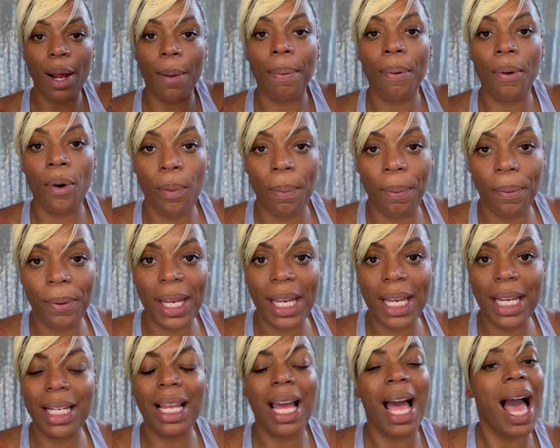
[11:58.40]

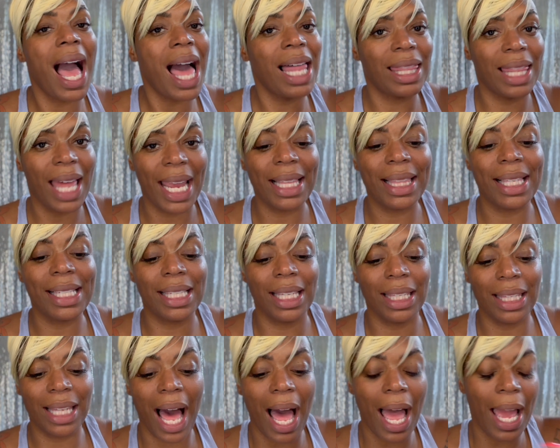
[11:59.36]
appropriate. I like this a
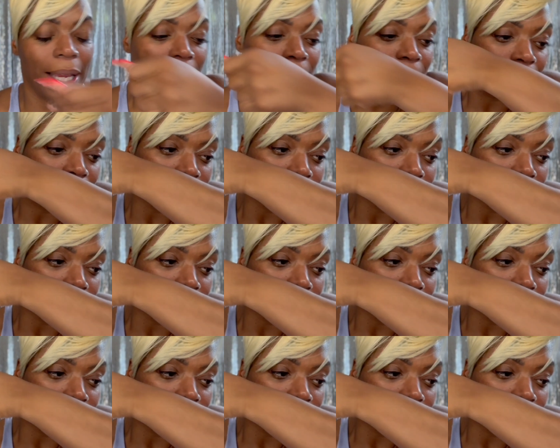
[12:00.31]
lot.